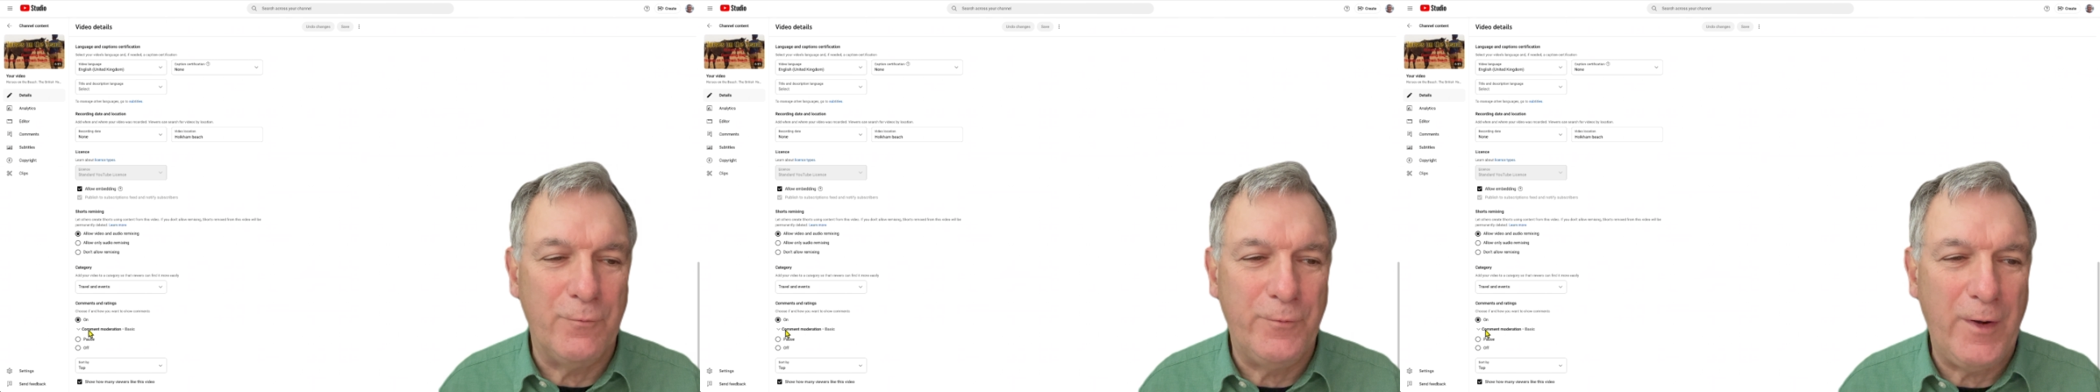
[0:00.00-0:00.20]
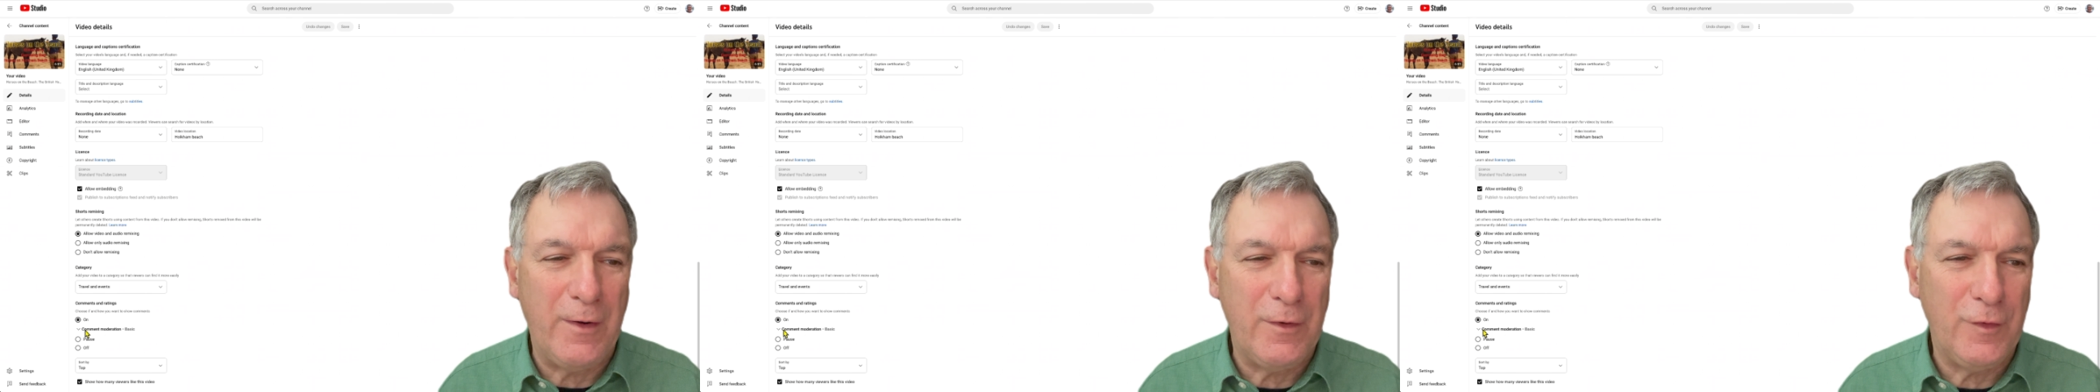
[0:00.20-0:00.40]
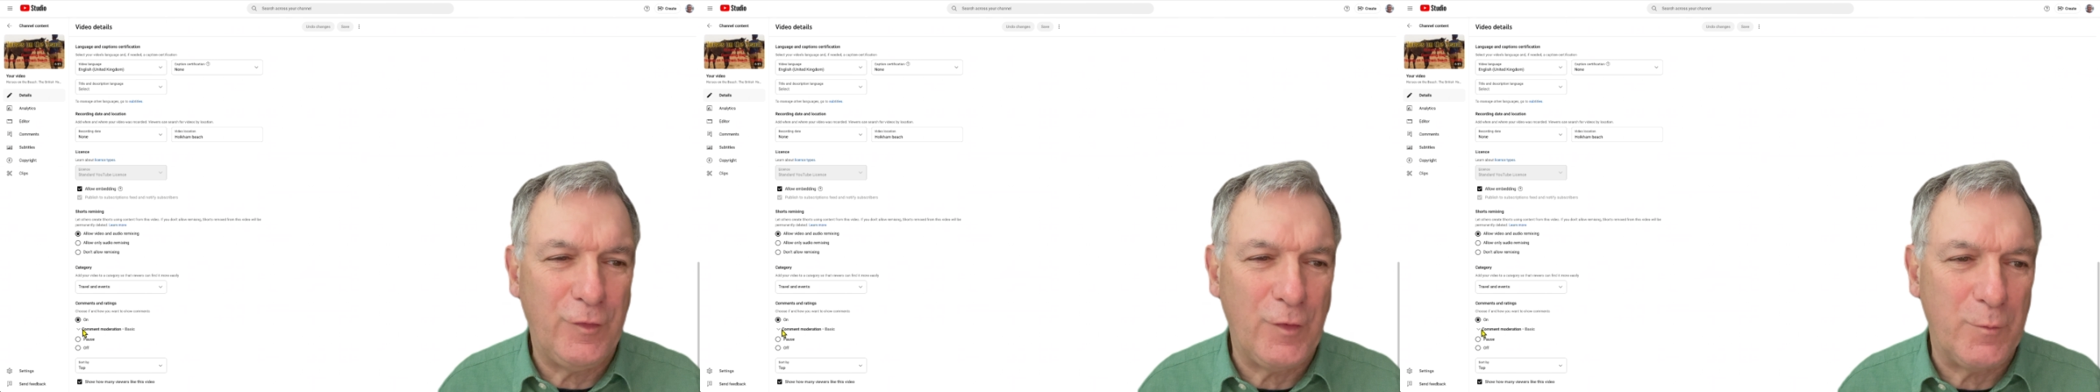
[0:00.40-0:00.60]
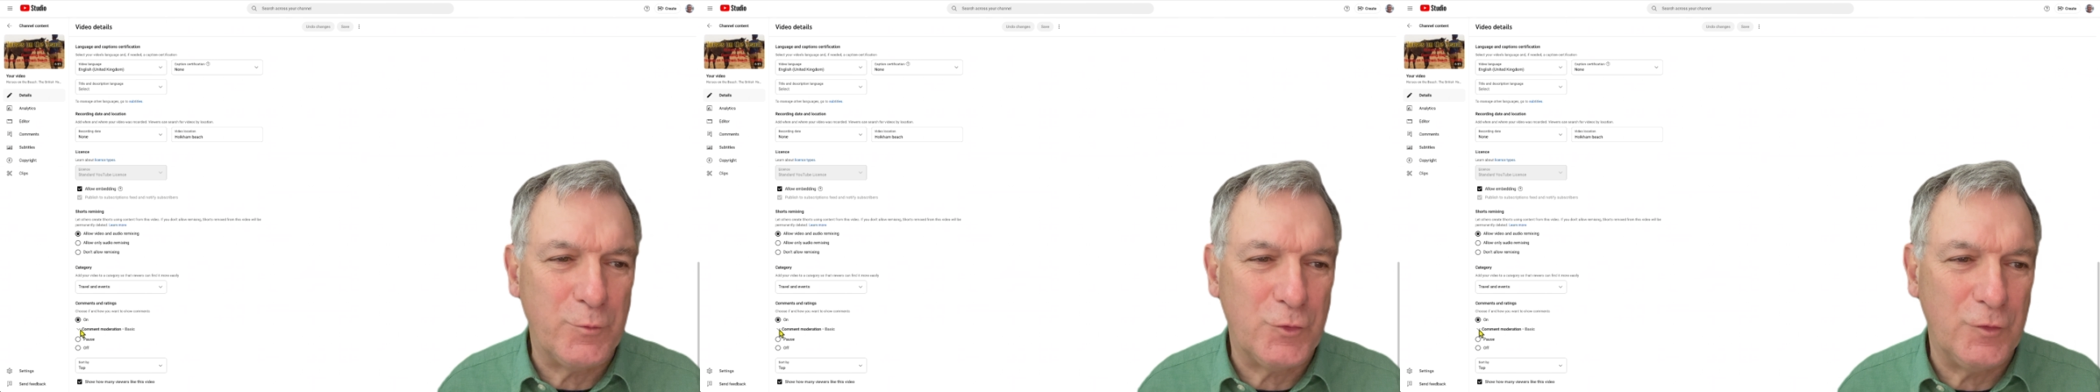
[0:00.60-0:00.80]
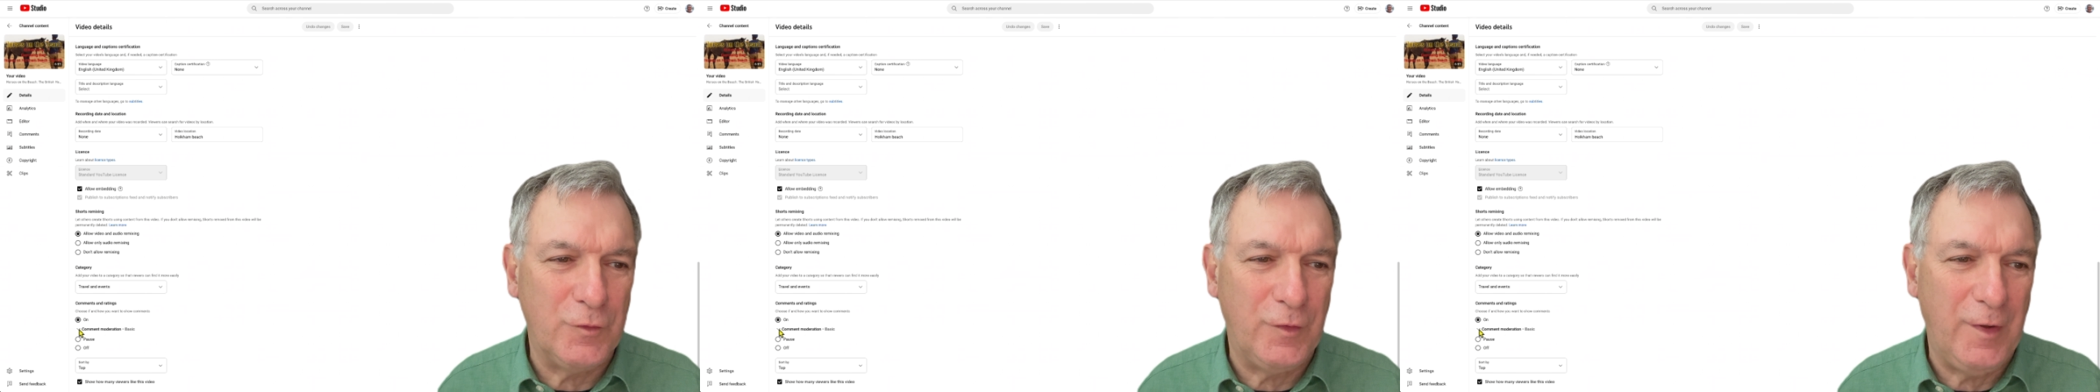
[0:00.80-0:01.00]
various
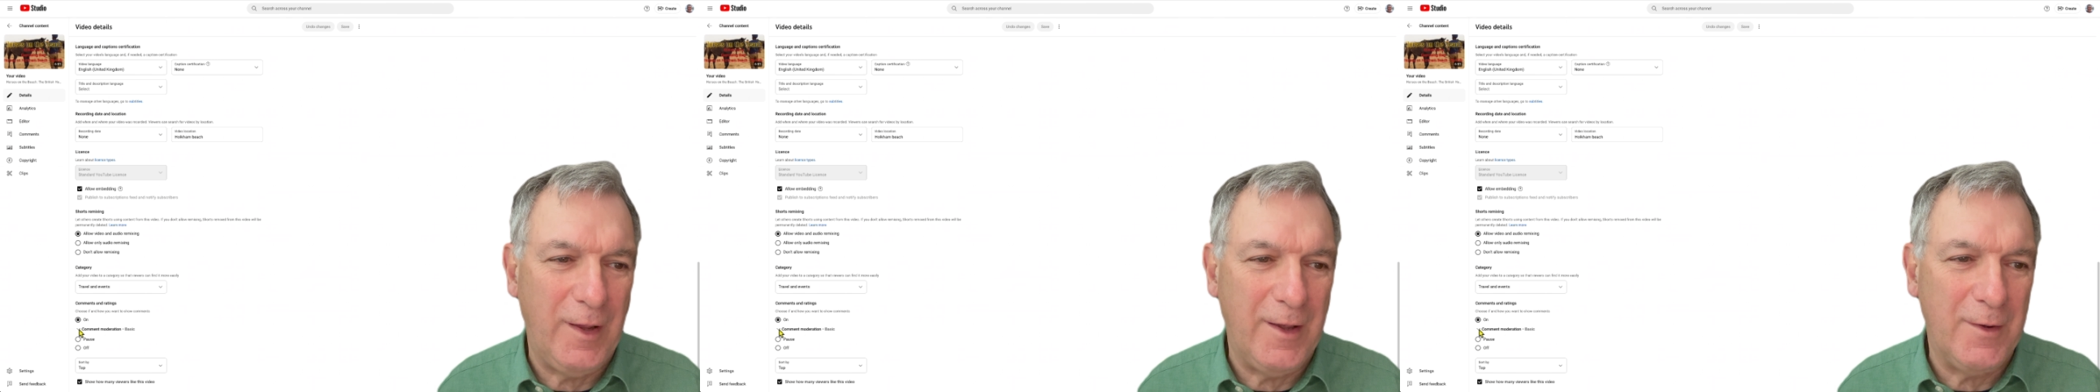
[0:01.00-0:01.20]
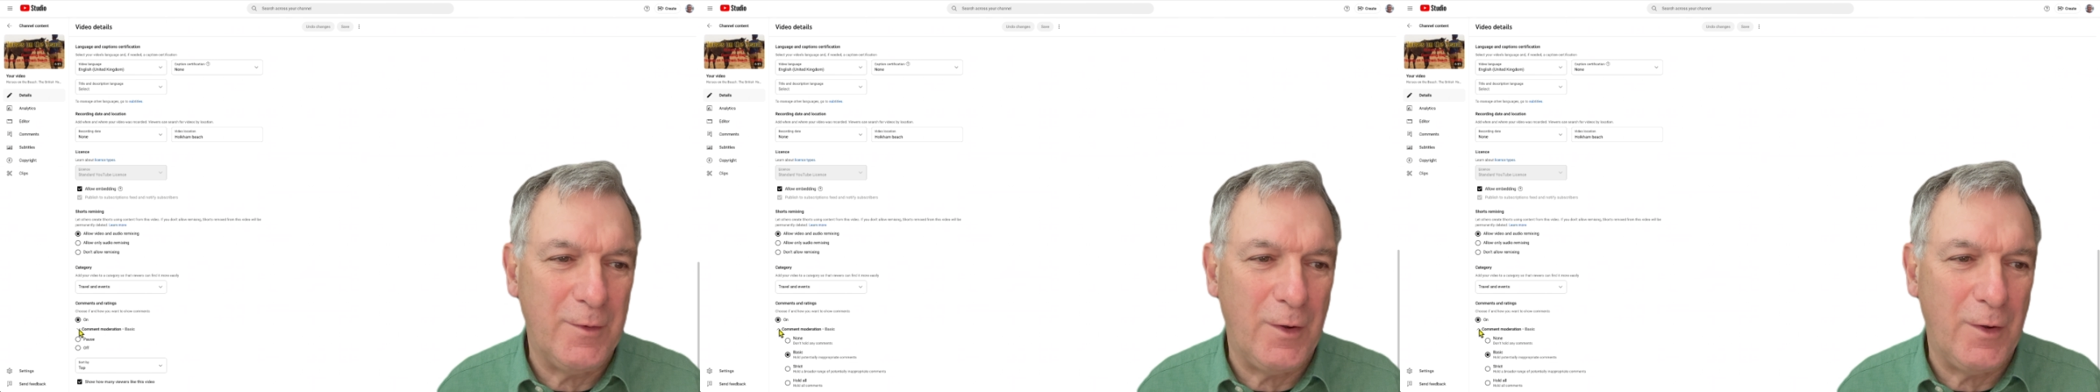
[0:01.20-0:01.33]
options here.